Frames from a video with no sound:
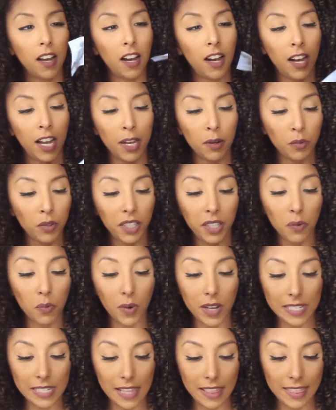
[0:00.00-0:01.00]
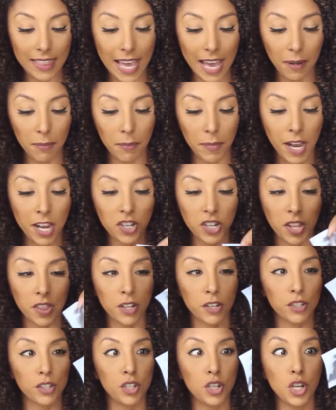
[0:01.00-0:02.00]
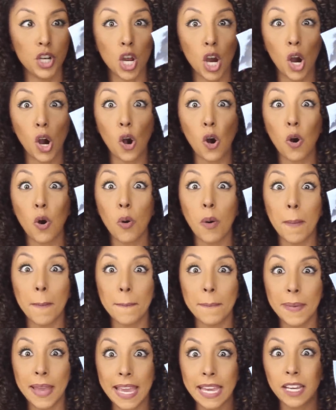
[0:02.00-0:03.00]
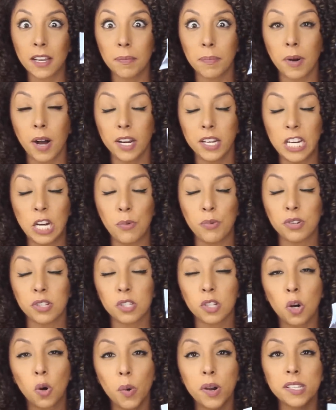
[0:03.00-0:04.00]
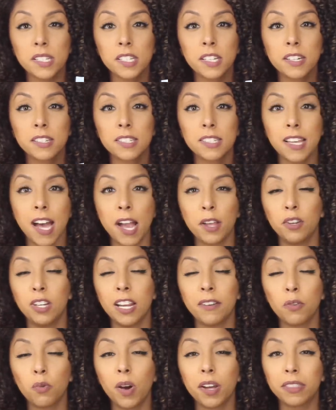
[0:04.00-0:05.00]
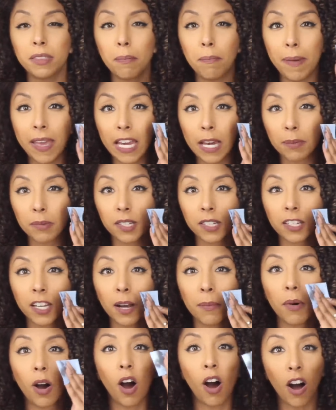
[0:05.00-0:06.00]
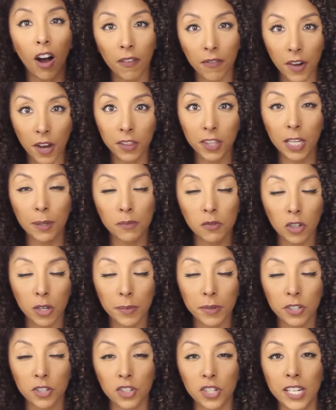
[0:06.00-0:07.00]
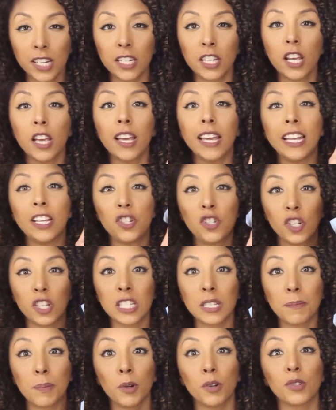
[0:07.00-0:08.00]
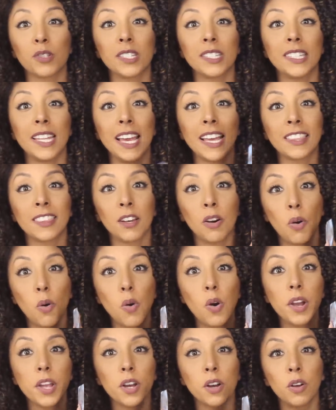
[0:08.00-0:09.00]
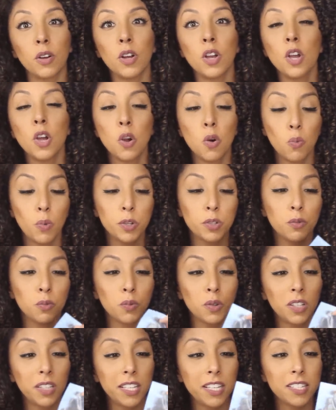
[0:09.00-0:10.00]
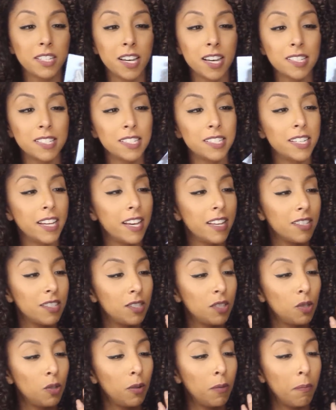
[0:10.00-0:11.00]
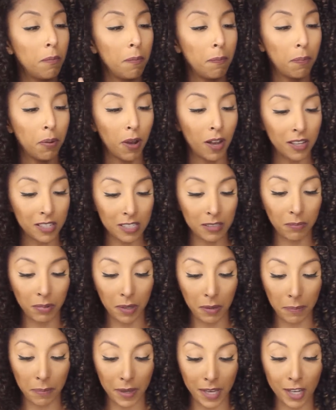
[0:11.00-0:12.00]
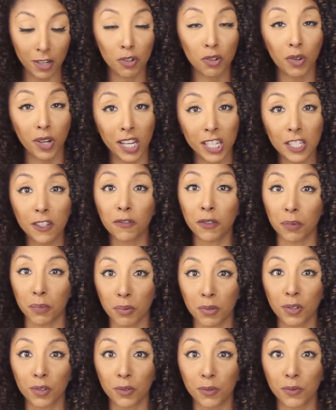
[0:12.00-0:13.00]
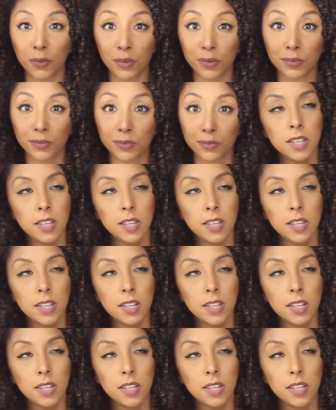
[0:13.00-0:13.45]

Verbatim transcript: Uh, it really wasn't that much and there's no makeup on here, which is always a good sign. You never want the makeup to come off on the absorbing sheet. It's just supposed to take the oil, which really does attest to it possibly being transfer proof.